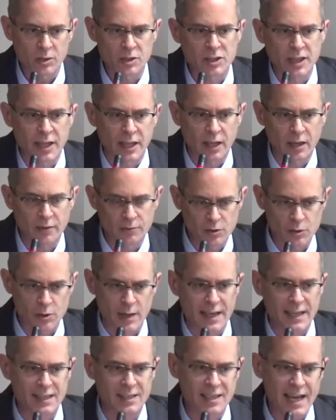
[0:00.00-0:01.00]
set of
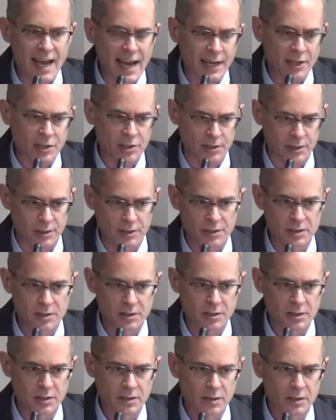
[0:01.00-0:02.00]

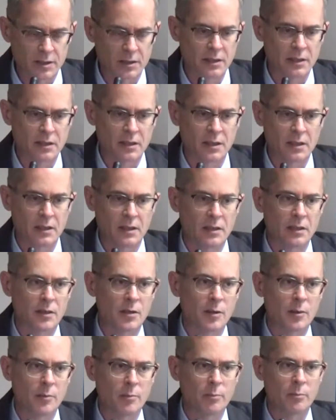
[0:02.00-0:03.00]
transactions,
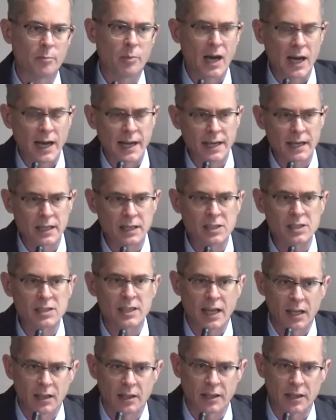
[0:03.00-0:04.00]
buying and
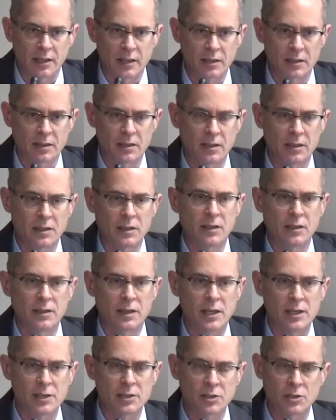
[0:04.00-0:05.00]
selling,
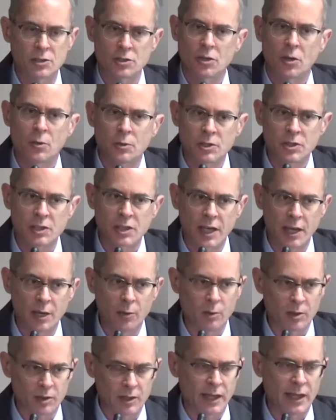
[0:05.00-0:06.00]
that is
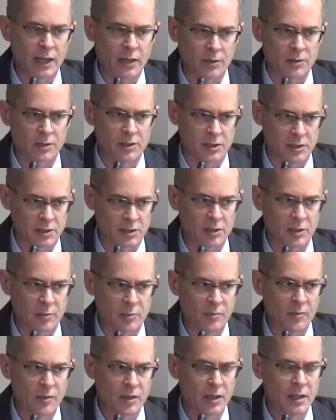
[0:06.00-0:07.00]
associated with the health
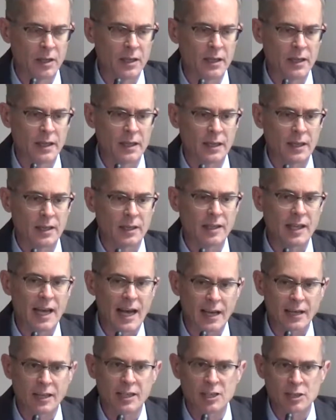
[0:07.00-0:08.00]
system.
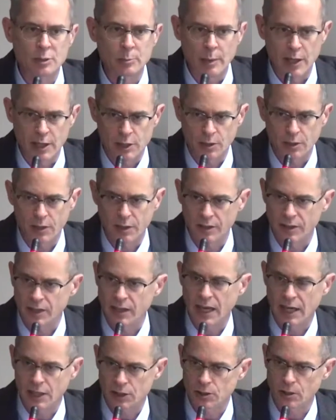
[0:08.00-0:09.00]
That is measured in the
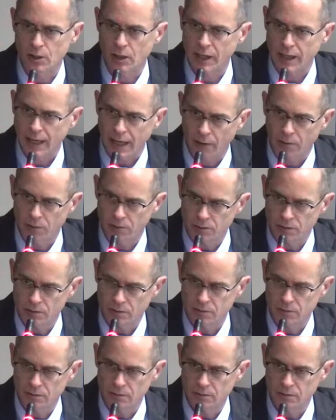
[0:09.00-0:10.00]
national
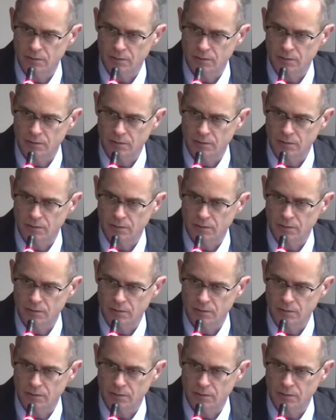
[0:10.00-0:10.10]
accounts.